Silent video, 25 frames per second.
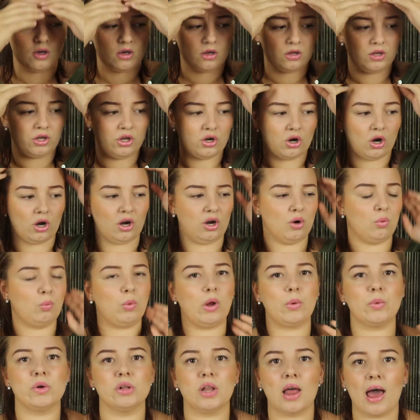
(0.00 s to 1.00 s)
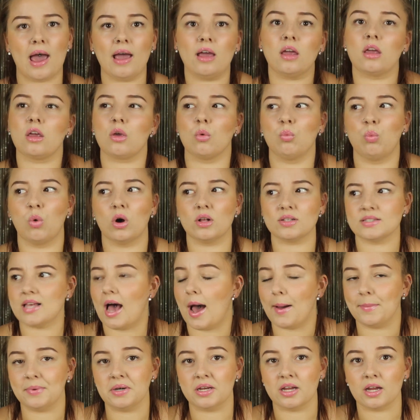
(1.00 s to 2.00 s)
we were like, what's
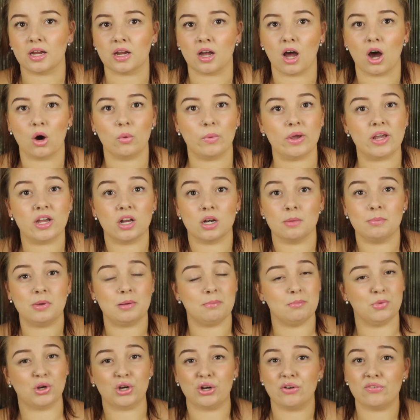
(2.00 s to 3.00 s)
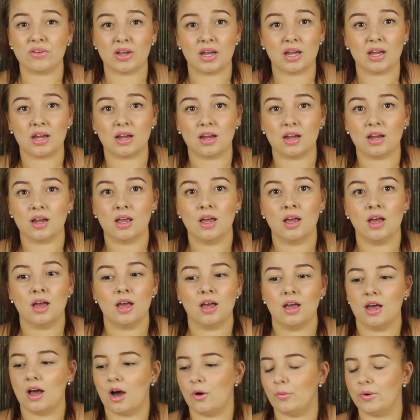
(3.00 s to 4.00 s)
happening? Are we going to be moving?
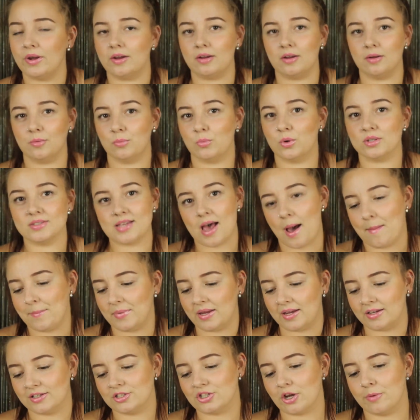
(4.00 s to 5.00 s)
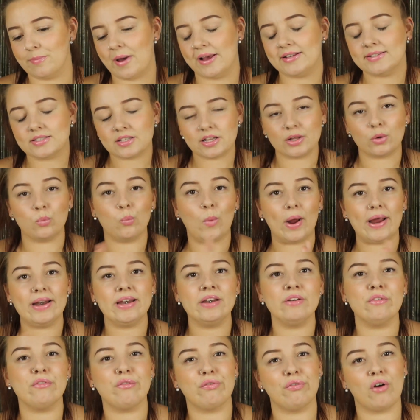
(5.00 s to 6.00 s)
What's happening? So basically we
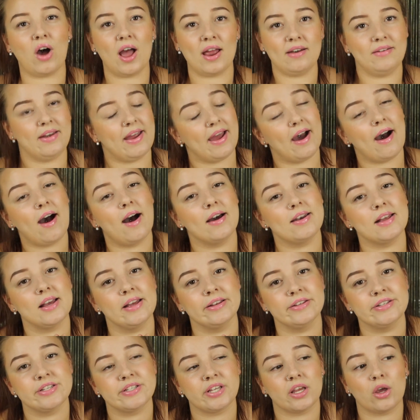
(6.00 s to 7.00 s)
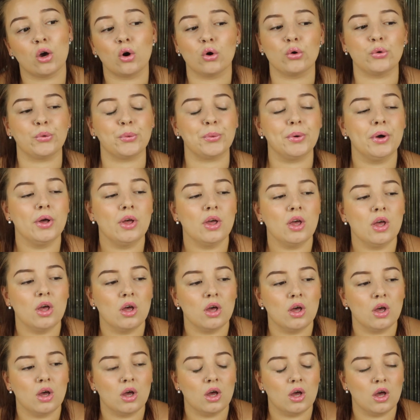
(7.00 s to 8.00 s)
didn't find out until
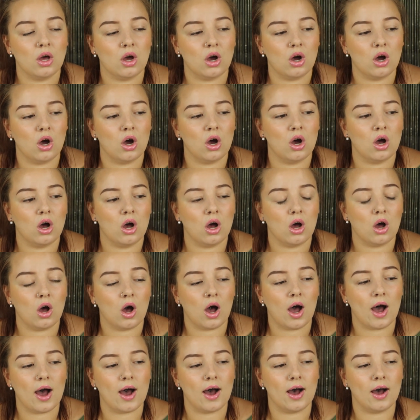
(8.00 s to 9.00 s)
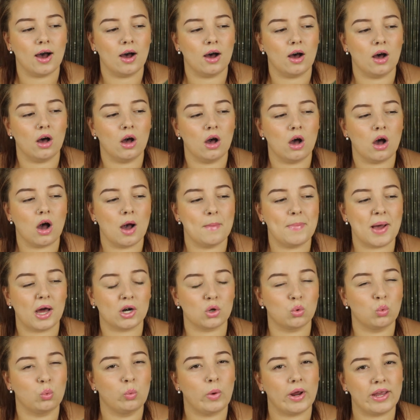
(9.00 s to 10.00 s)
about
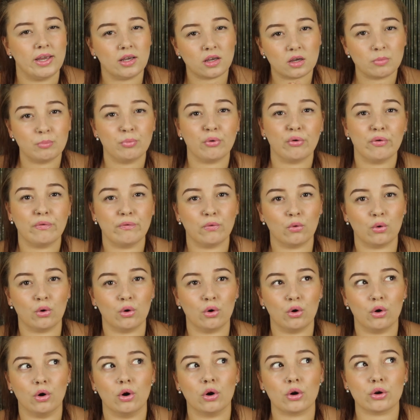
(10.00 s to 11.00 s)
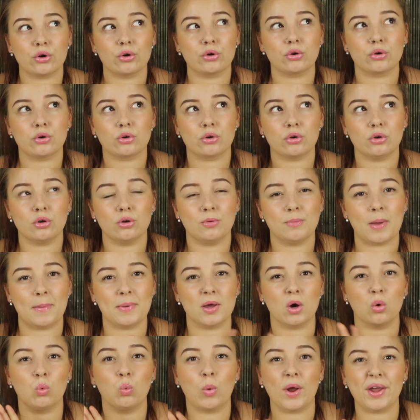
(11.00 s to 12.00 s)
a week before, maybe
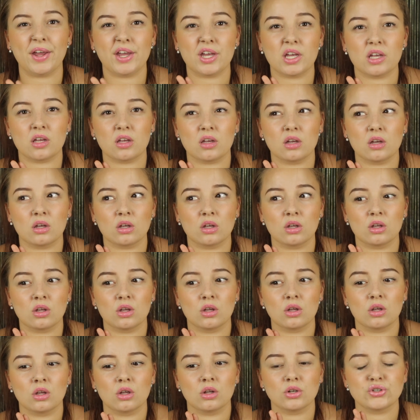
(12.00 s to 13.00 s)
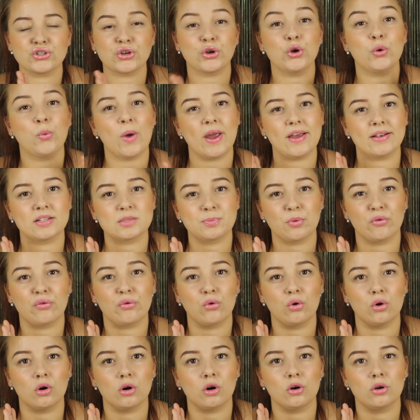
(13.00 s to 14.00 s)
2 weeks
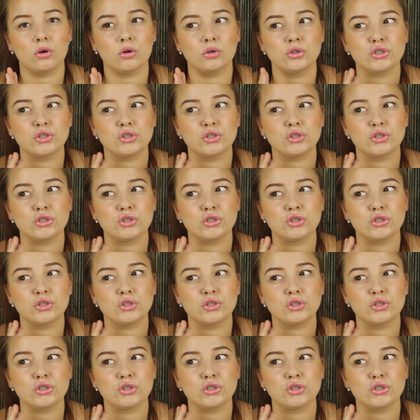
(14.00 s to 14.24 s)
before